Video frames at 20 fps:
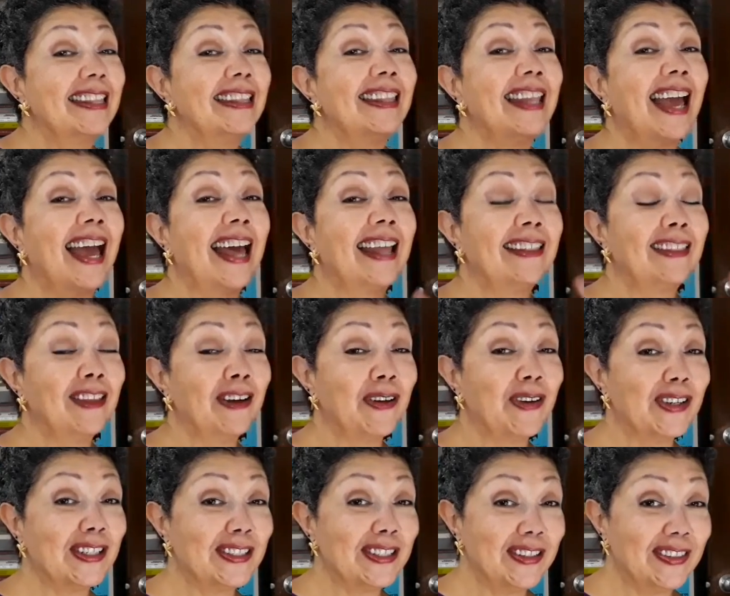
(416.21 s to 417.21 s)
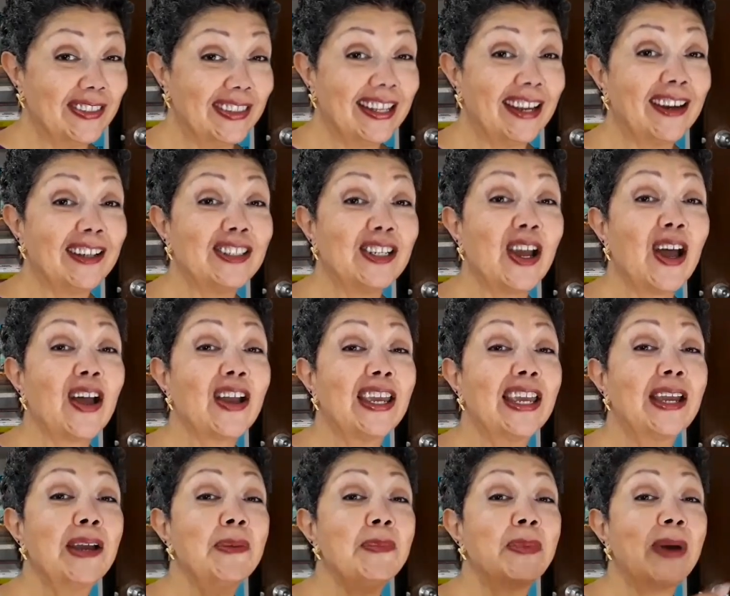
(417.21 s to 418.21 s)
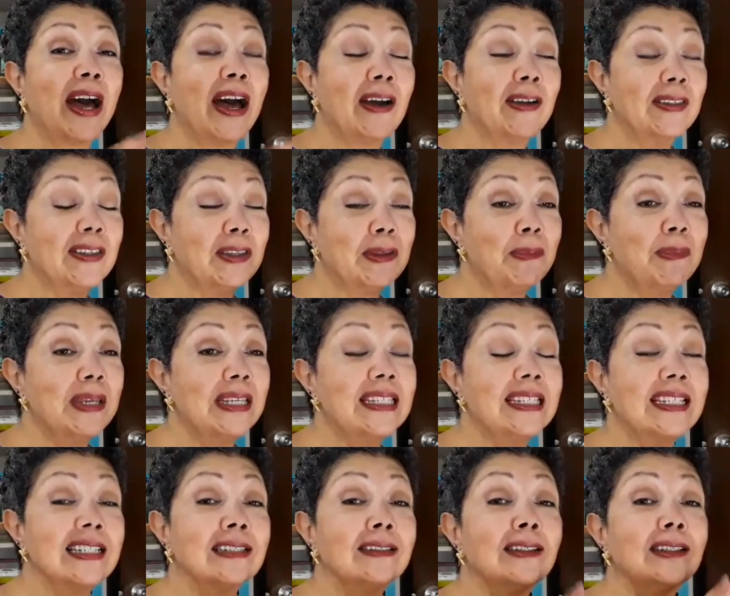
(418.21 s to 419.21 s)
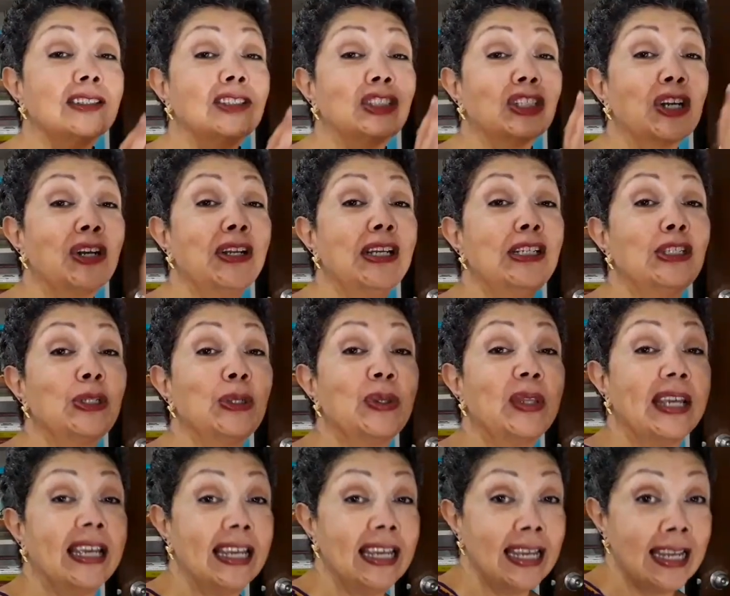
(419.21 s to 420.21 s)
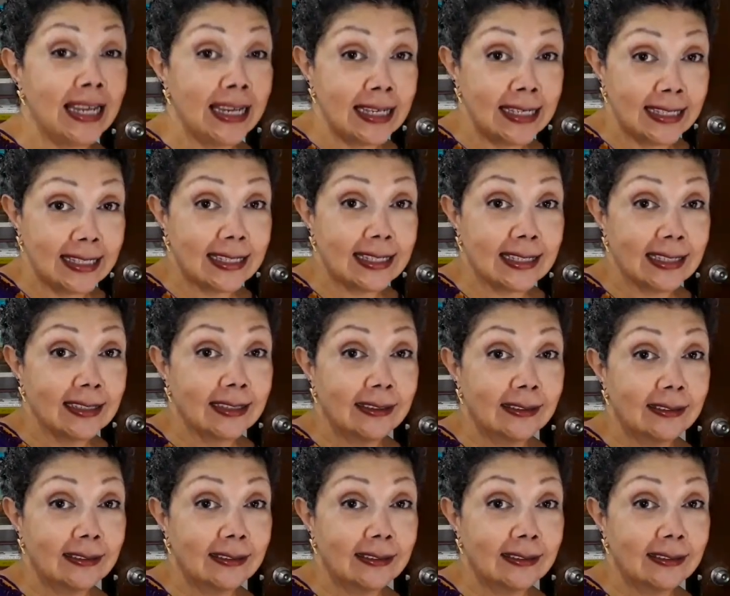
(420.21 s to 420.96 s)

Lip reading: that they're talking about the mystical journey to the East,